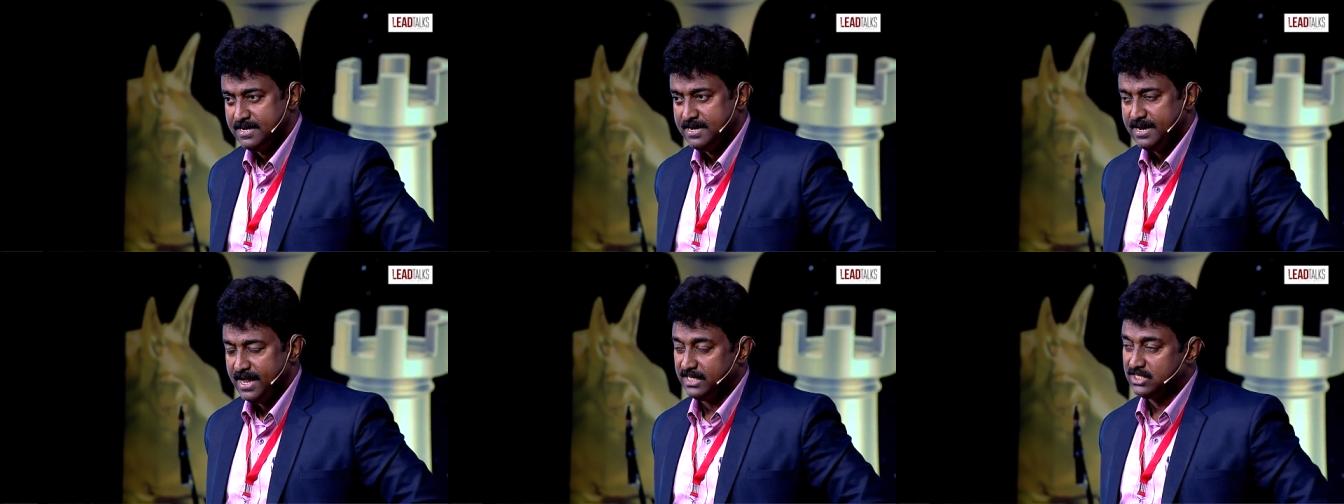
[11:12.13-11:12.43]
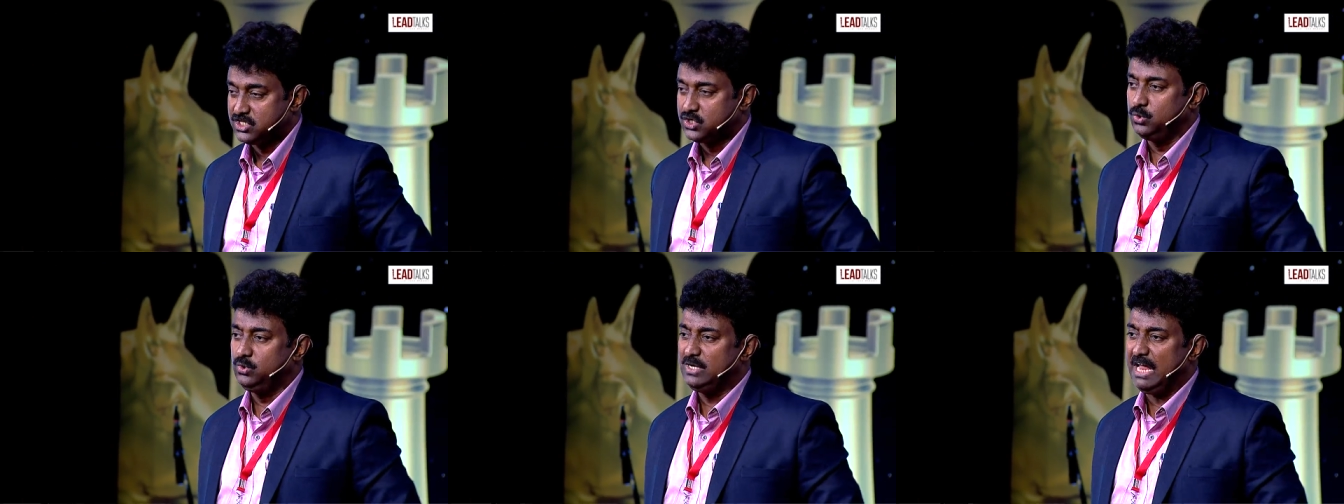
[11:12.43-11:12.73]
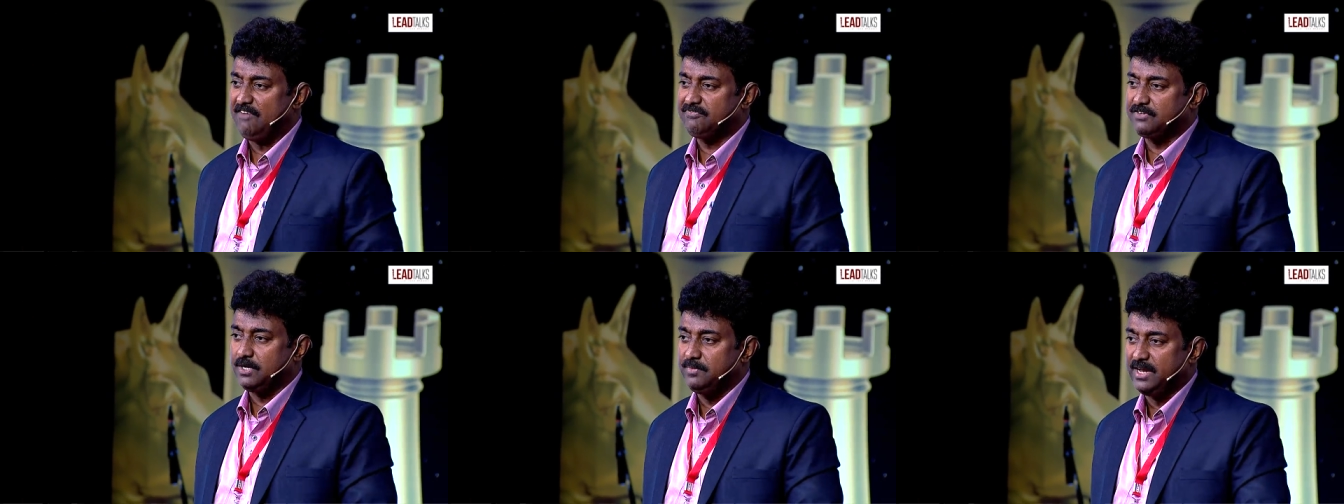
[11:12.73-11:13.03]
And soon
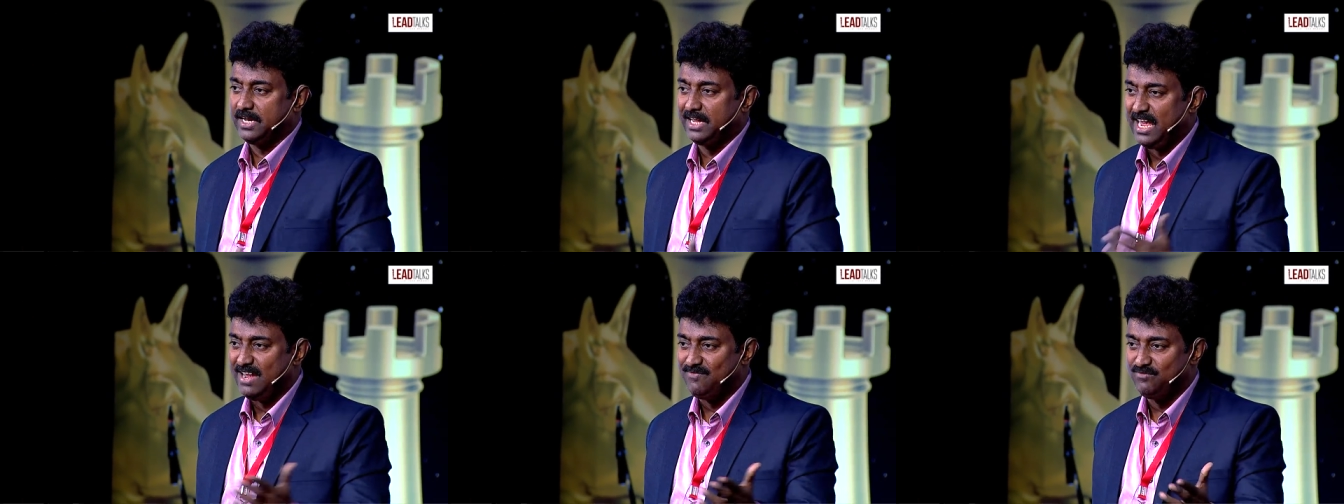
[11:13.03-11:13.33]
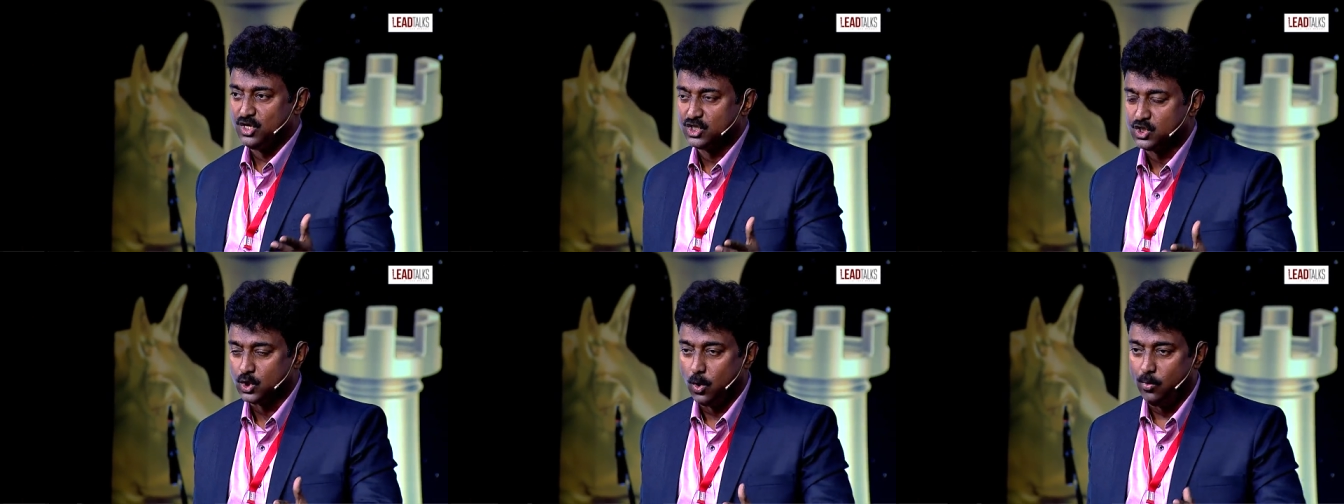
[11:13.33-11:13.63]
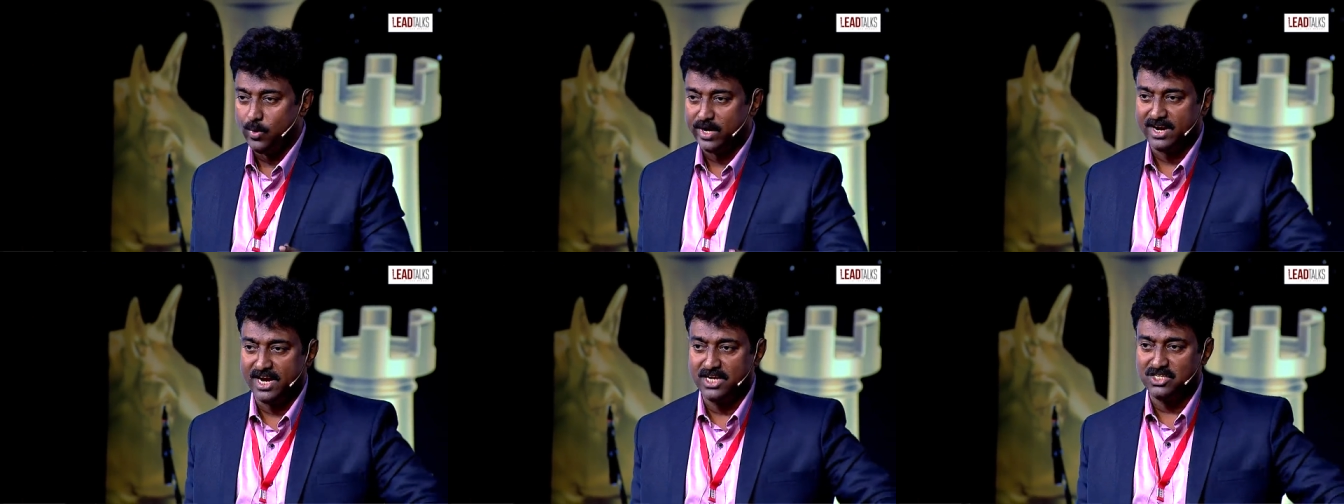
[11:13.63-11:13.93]
after my game was
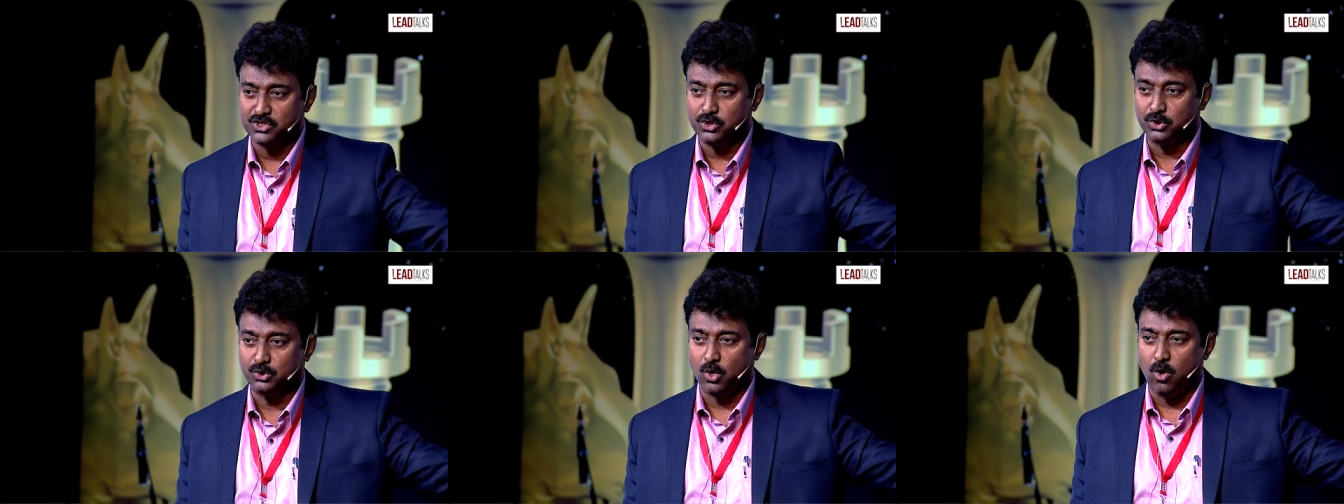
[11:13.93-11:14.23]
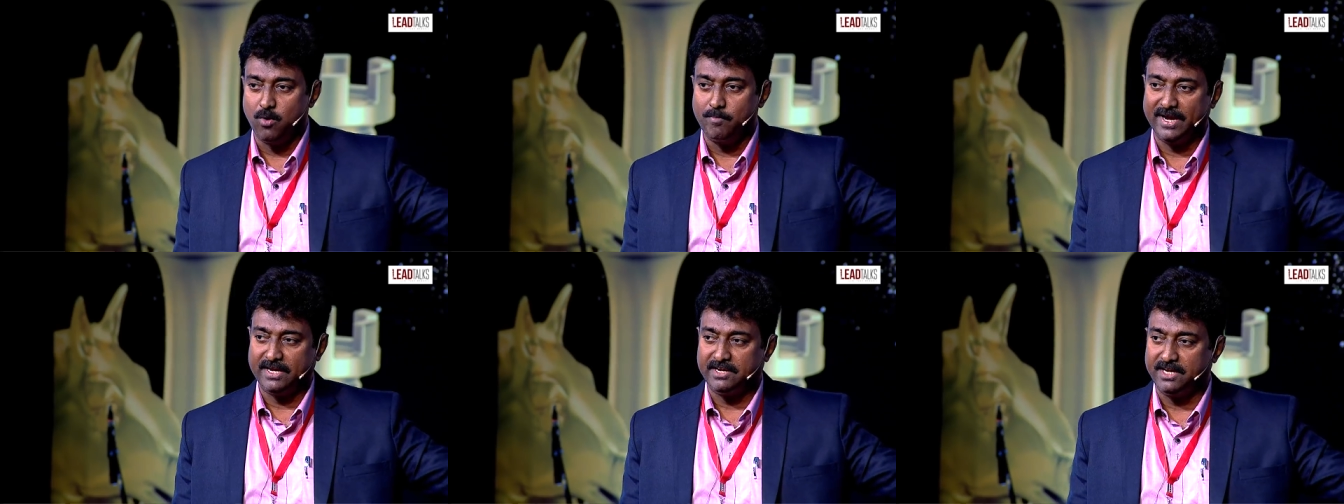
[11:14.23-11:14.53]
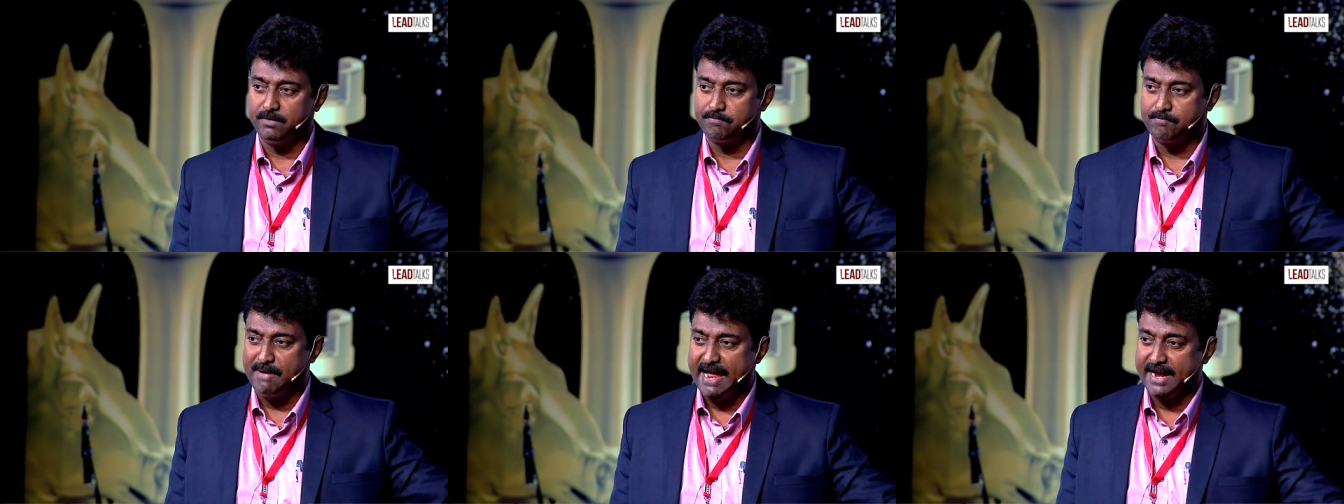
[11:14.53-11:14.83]
over, I used to throw my
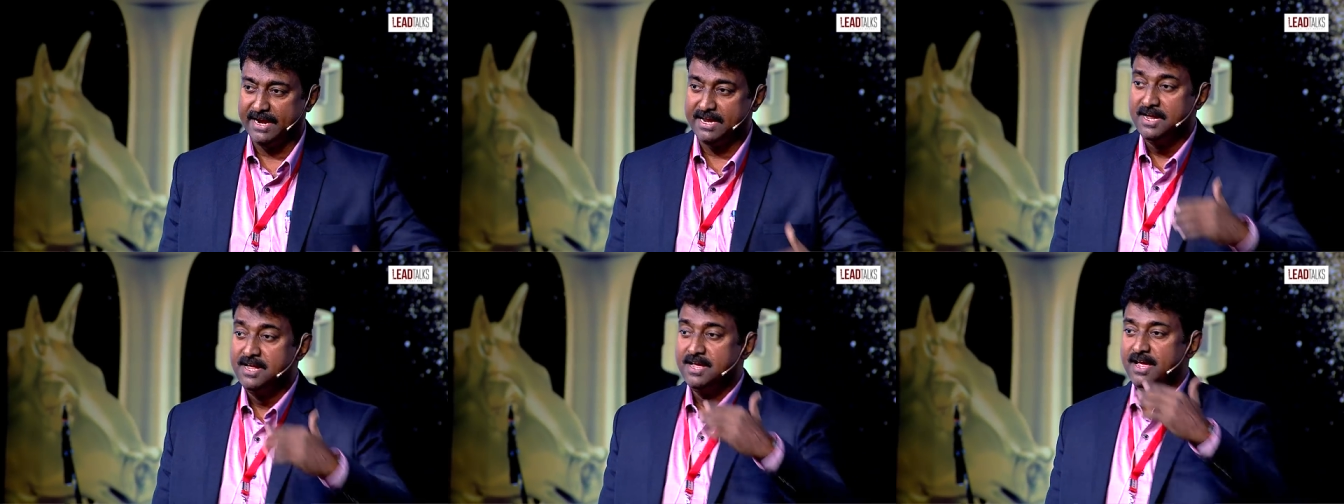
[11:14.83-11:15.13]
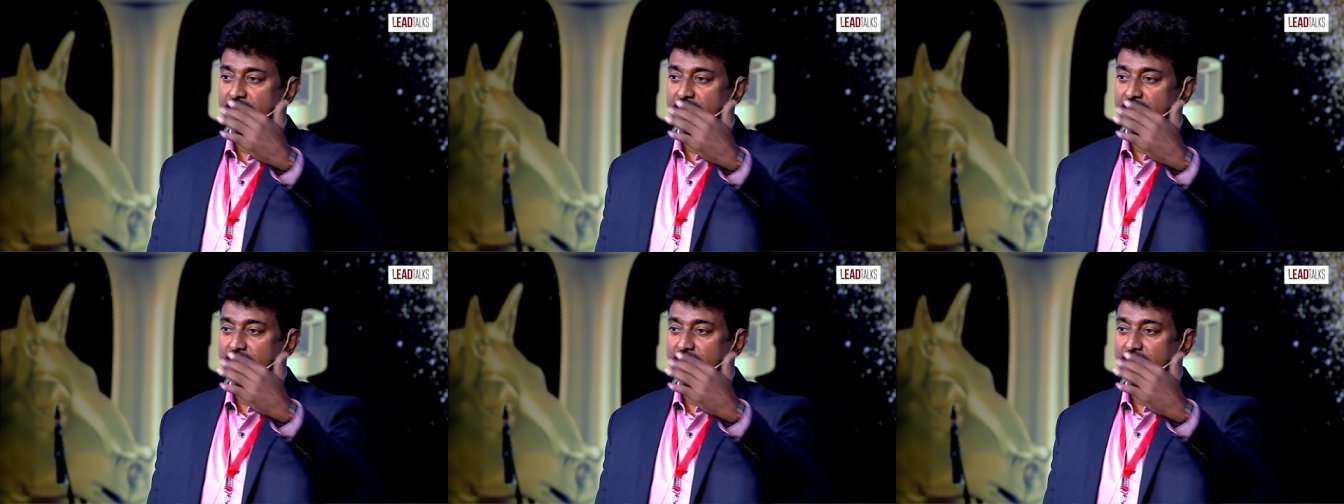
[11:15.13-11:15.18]
kid back